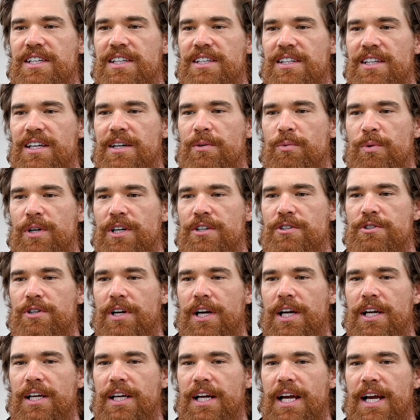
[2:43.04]
that we're
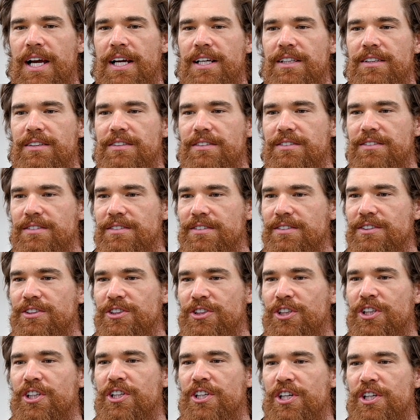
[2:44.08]
training at,
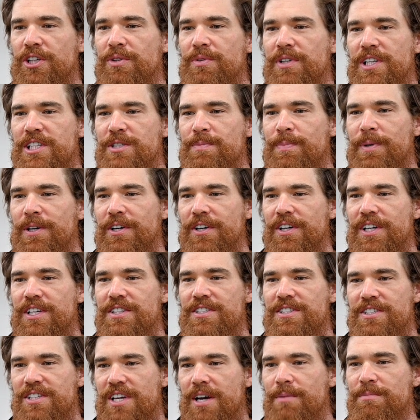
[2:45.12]
you're going to experience
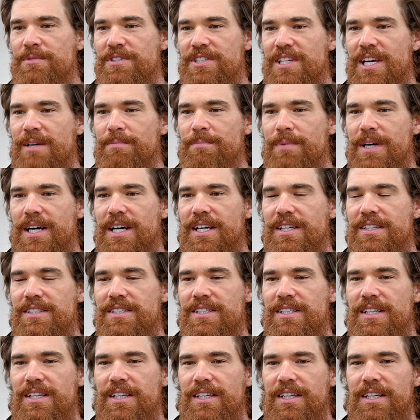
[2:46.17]
some setbacks.
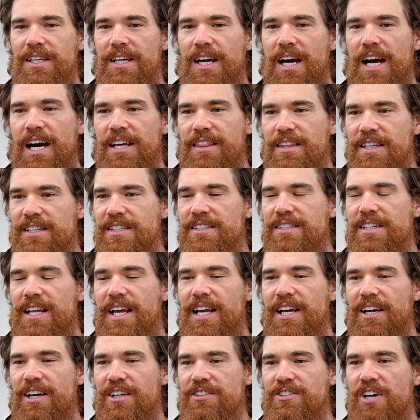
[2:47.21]
I think
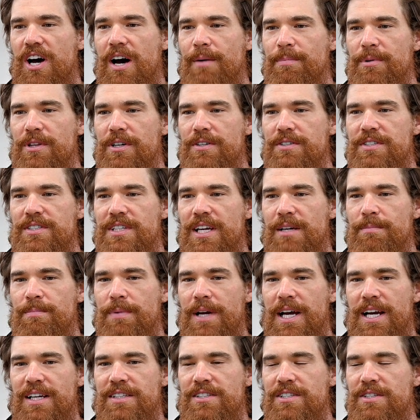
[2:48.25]
staying on top of those
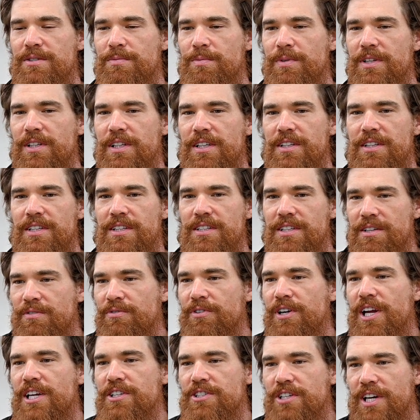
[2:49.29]
setbacks is really the
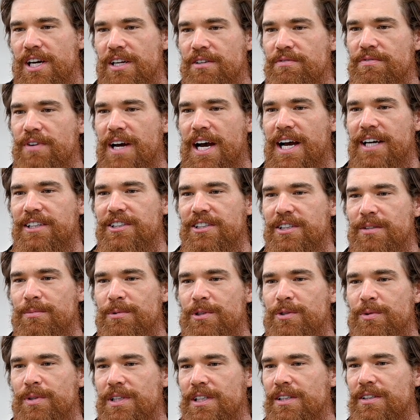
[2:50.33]
differentiating factor
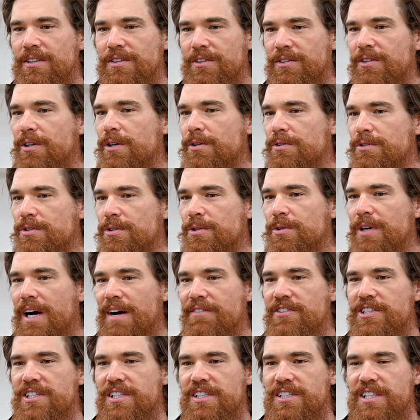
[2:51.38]
between those who have
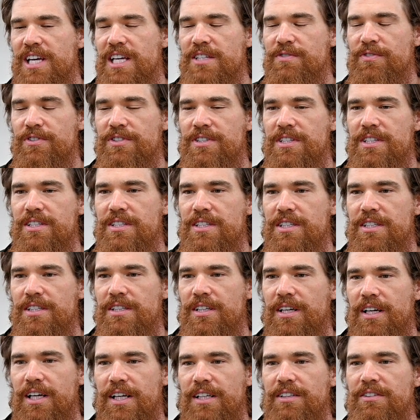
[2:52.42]
a successful season
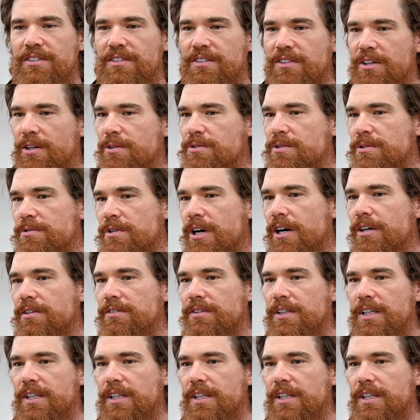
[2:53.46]
and those who don't.